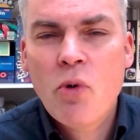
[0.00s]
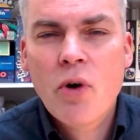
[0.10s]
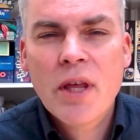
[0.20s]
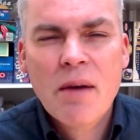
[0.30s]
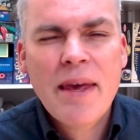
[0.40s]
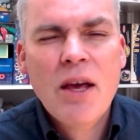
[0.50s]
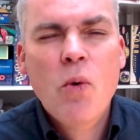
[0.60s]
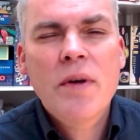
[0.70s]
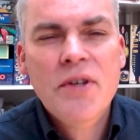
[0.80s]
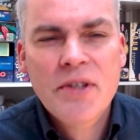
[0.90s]
They're going to be
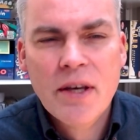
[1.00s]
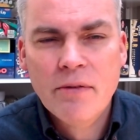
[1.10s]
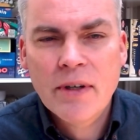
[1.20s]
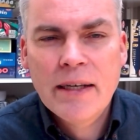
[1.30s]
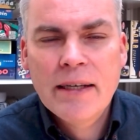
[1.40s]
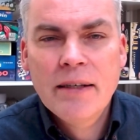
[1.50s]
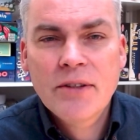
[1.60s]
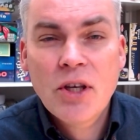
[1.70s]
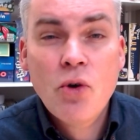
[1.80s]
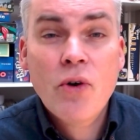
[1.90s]
inquisitive. So
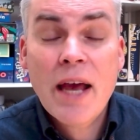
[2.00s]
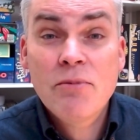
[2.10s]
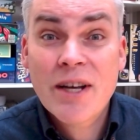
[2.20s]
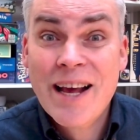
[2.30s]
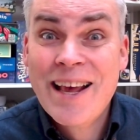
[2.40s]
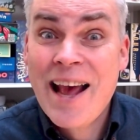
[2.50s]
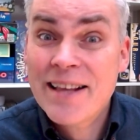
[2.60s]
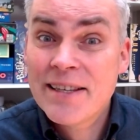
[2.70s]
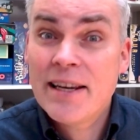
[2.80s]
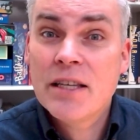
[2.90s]
your game's like a
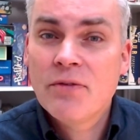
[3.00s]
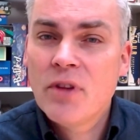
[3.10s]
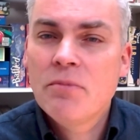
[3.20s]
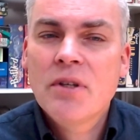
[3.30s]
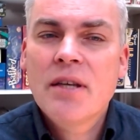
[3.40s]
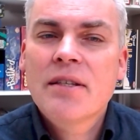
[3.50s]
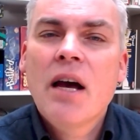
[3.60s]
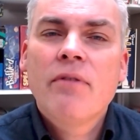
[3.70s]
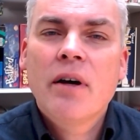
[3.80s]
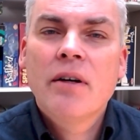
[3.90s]
catalyst for them to discover